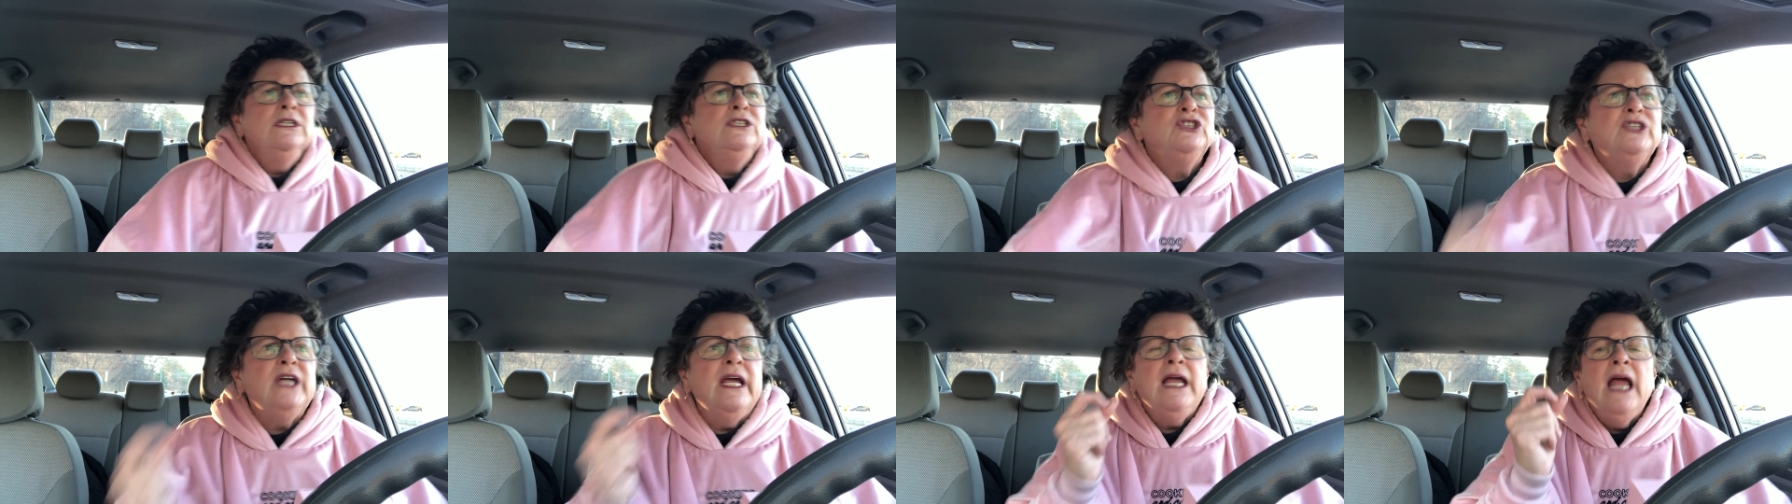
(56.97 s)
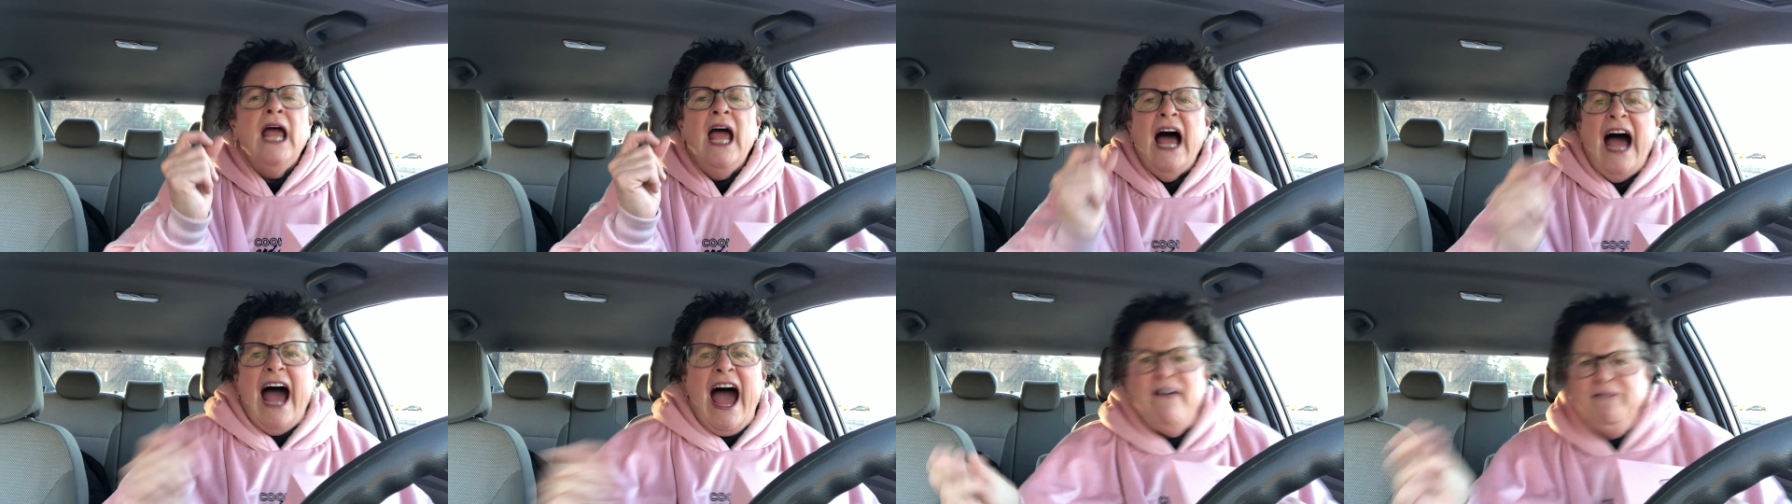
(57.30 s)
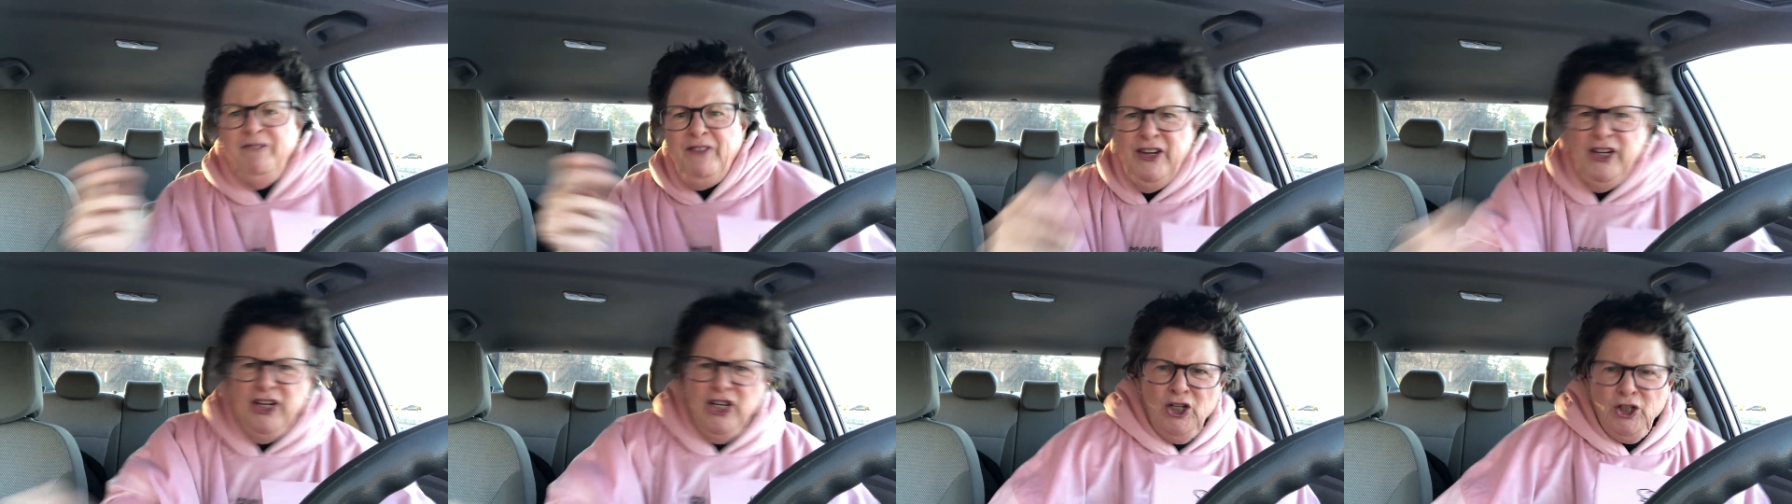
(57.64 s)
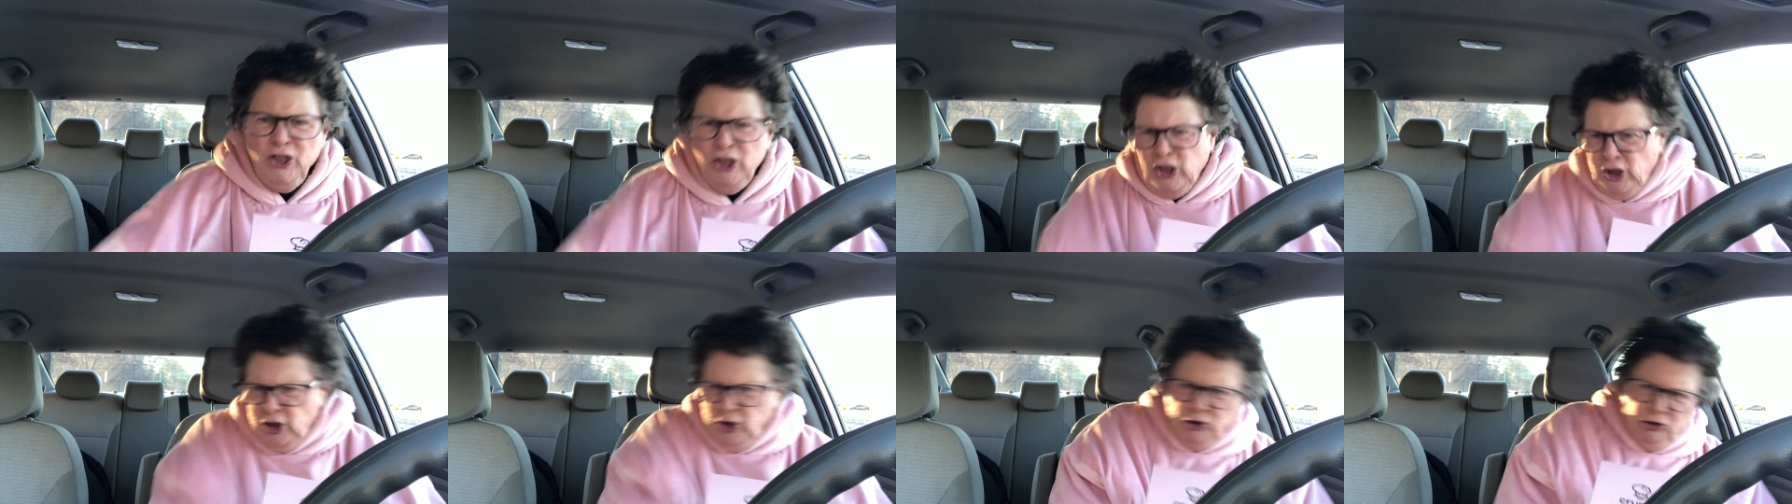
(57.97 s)
Shake, I feel
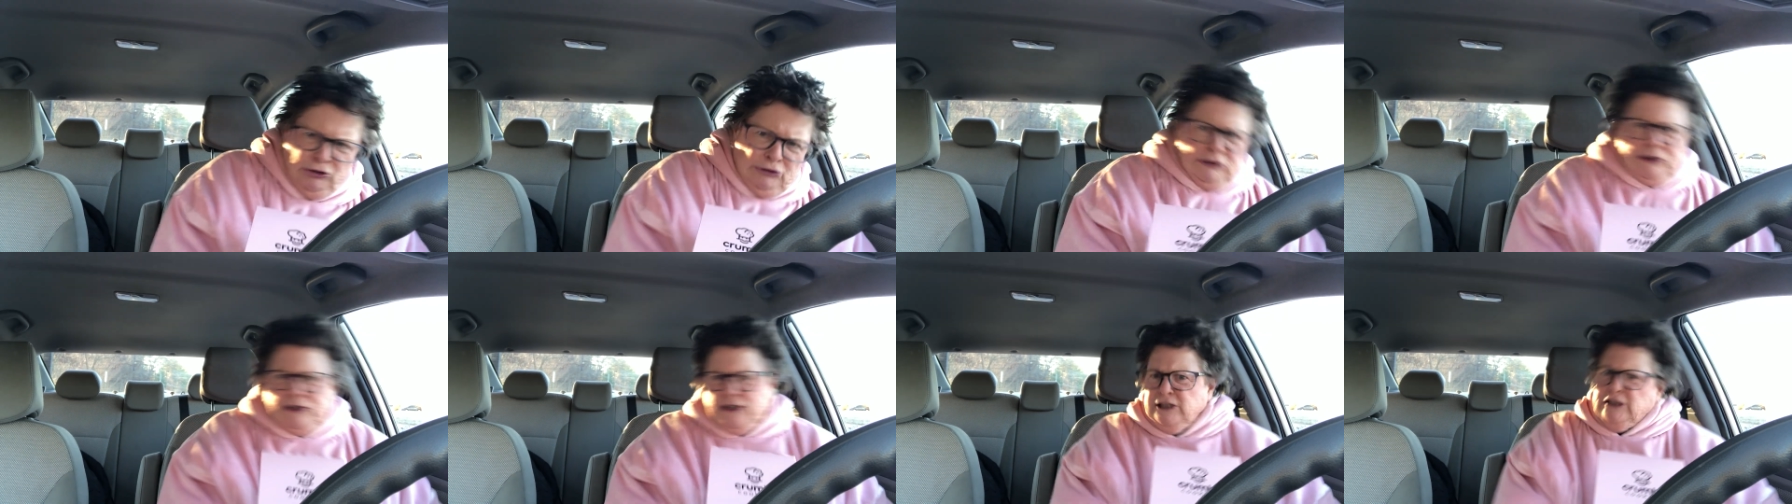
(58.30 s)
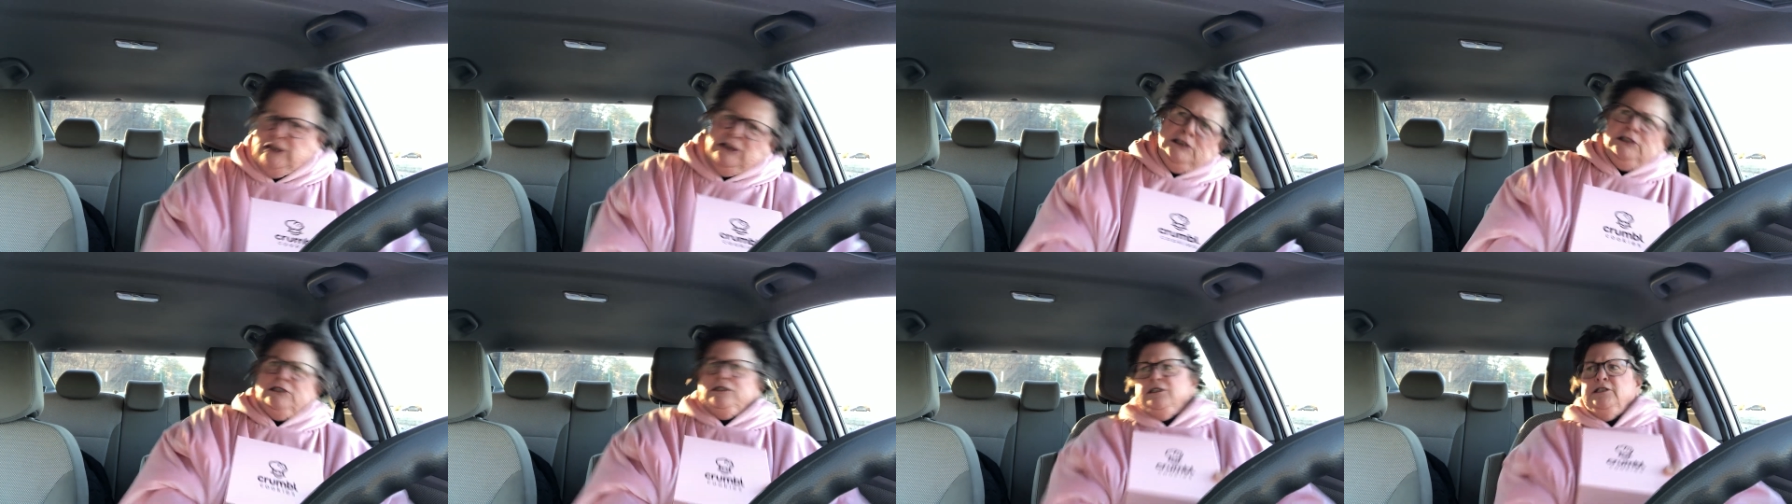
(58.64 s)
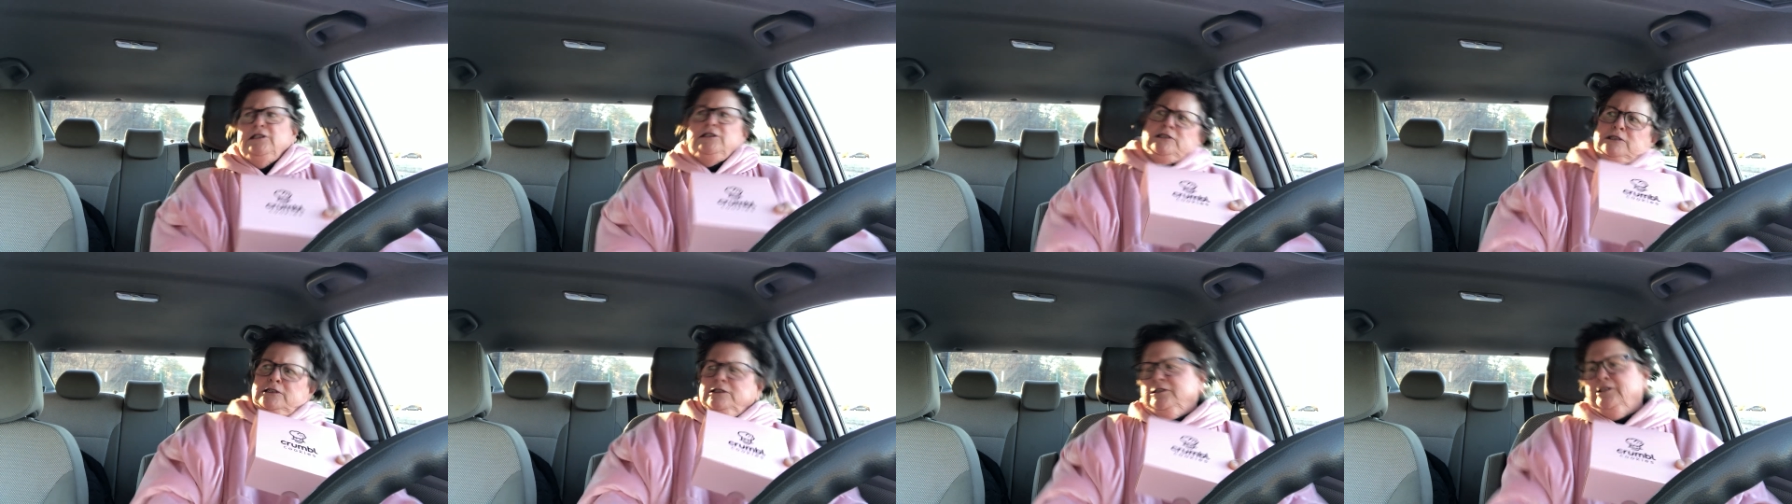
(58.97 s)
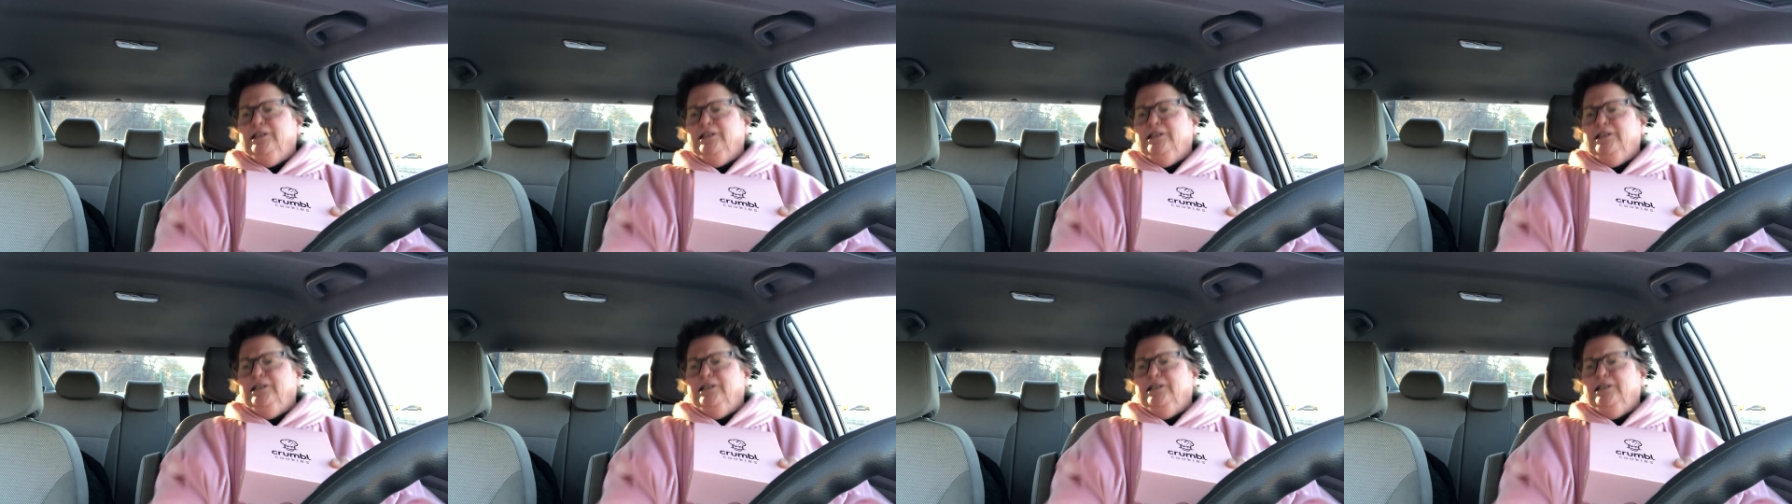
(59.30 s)
good. Do, do, do, do,